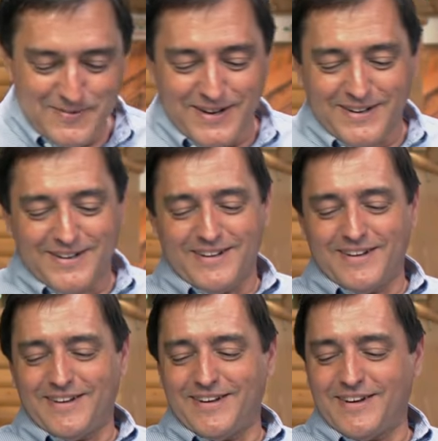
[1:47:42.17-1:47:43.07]
But
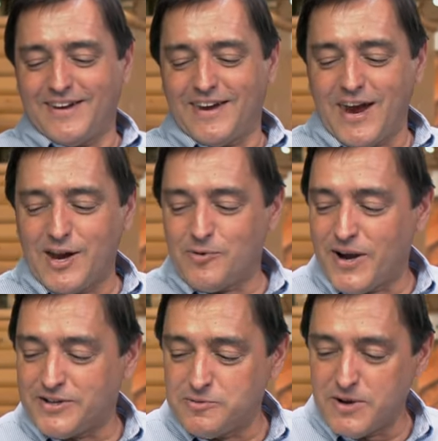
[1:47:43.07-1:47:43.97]

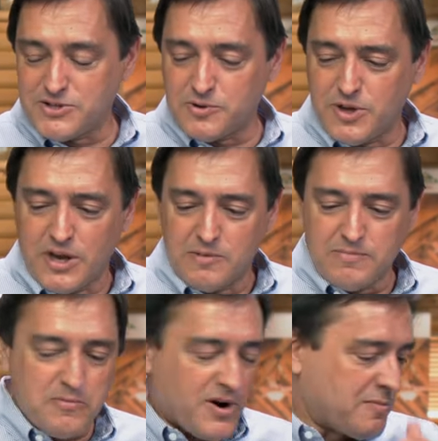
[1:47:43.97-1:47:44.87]
anyway, too much.
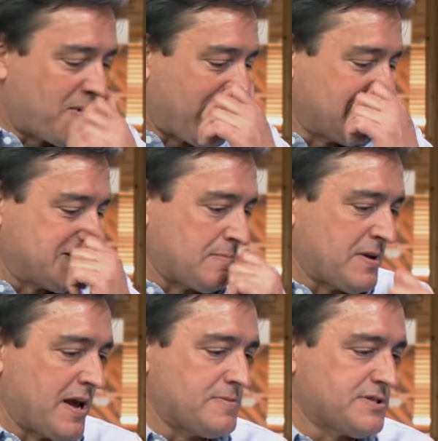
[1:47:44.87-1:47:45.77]
Maybe we're going to break these
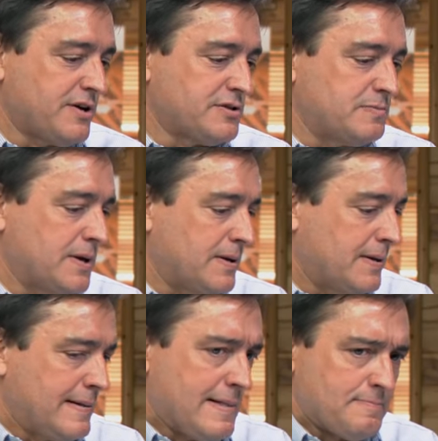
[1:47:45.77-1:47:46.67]
up in episodes, but
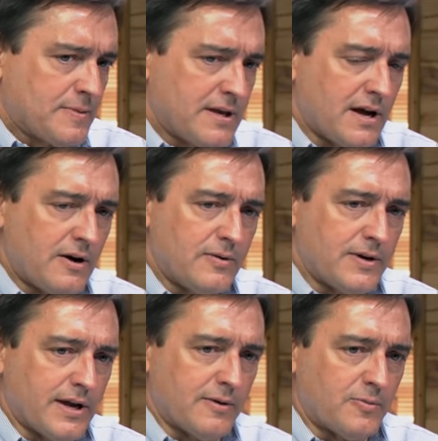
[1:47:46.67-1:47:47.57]
you
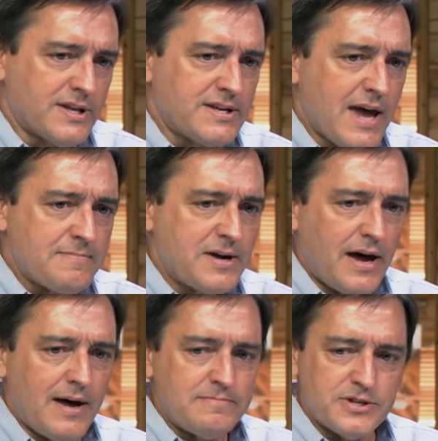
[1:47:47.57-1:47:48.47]
know, it, when the time
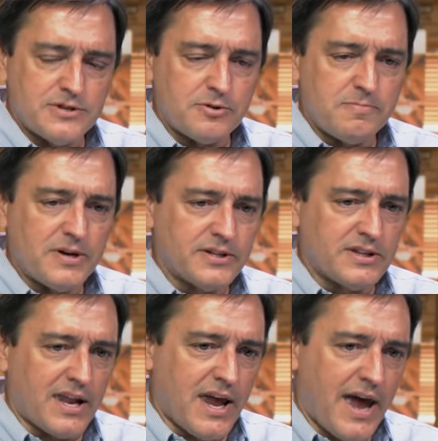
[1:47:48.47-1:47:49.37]
comes and you're
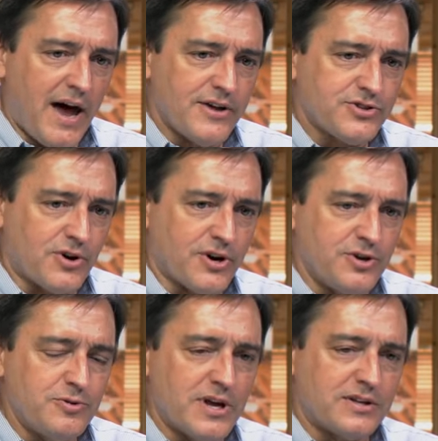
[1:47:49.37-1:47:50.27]
building that house, or
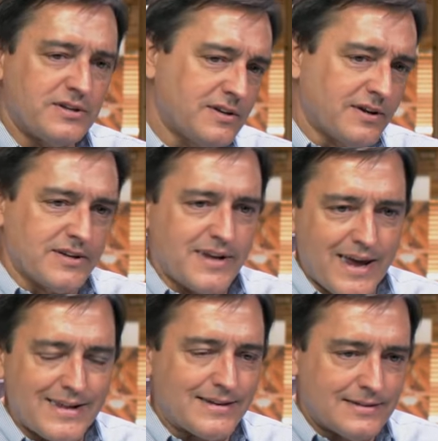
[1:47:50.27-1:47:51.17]
you get, you know, the
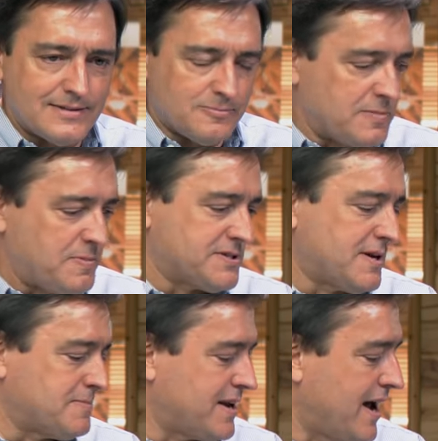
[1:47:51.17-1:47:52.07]
day that we put
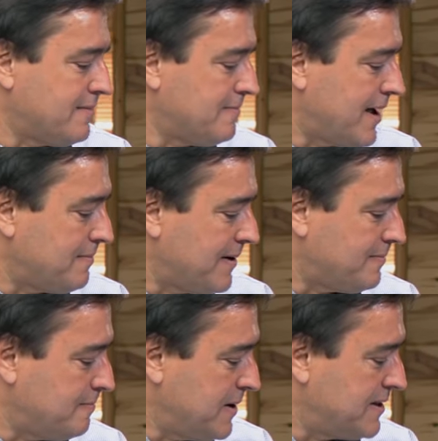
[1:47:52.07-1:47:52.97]
something out might,
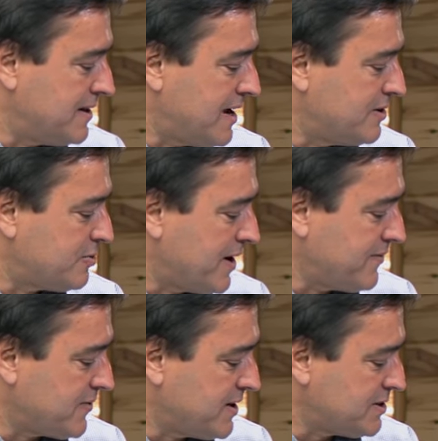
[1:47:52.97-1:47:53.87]
might be the day you're
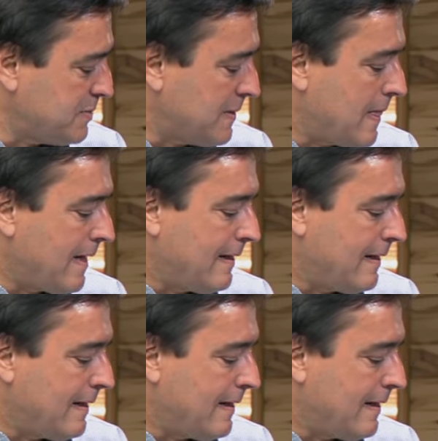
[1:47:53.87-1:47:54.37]
ready for this, but